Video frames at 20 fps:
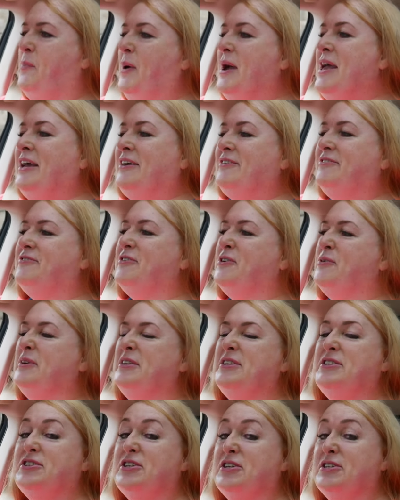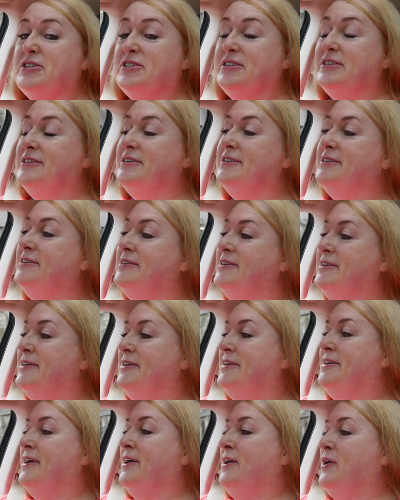by a few inches,
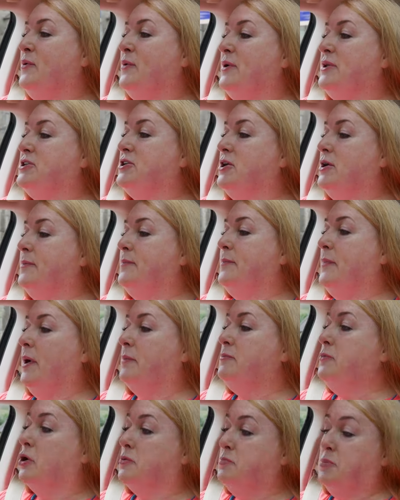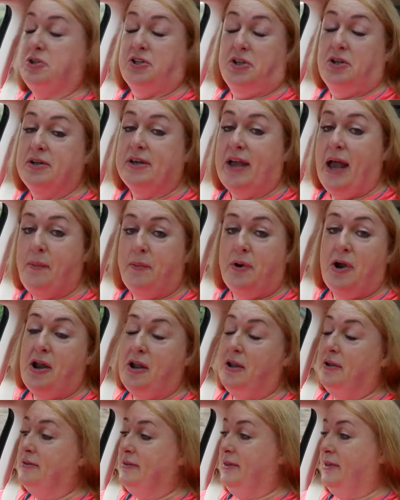which um, I'm not putting on camera
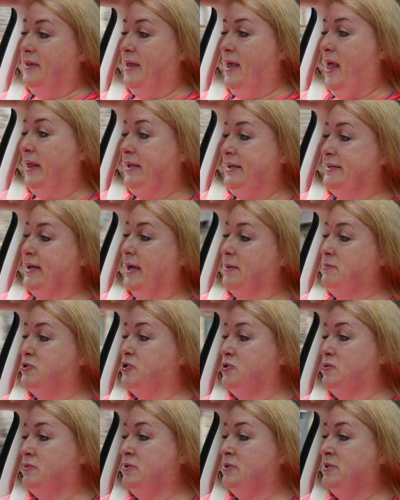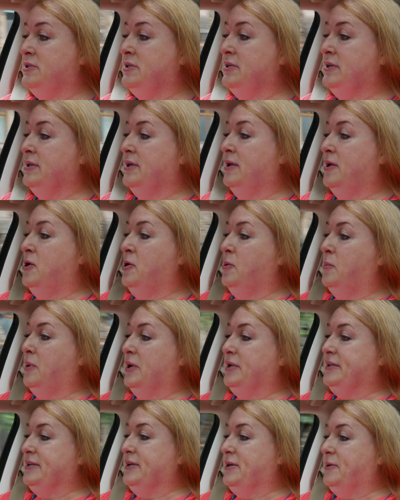anytime soon.
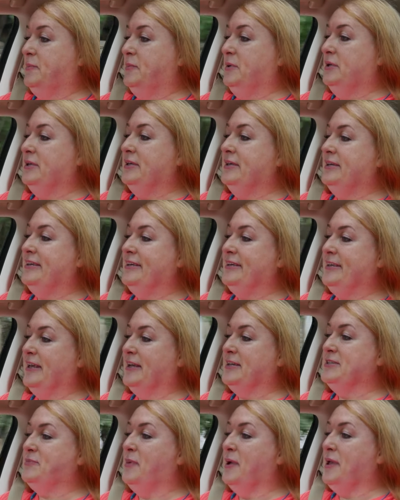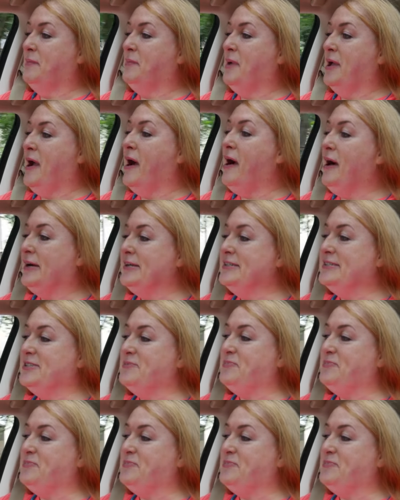But um, yes, my, my ass has